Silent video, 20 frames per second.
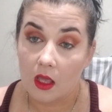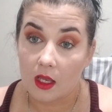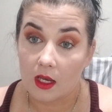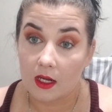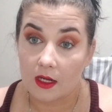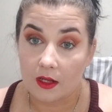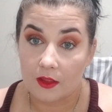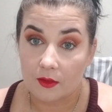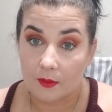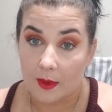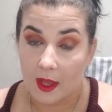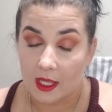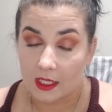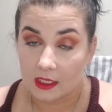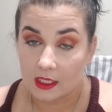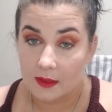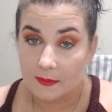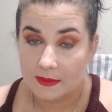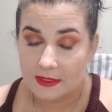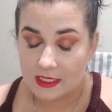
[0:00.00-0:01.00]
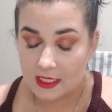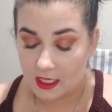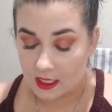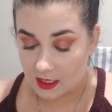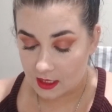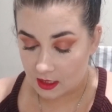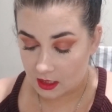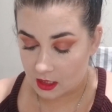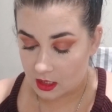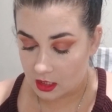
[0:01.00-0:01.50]
another MAC
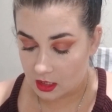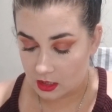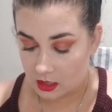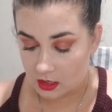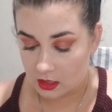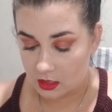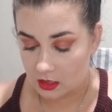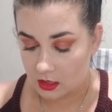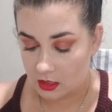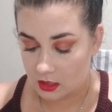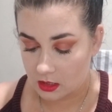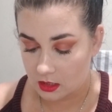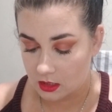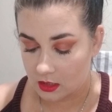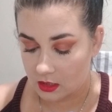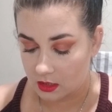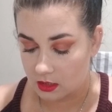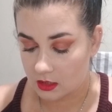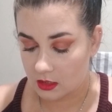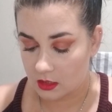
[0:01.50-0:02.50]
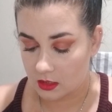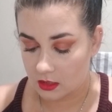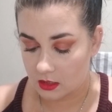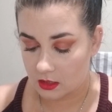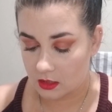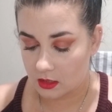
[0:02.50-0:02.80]
lipstick, and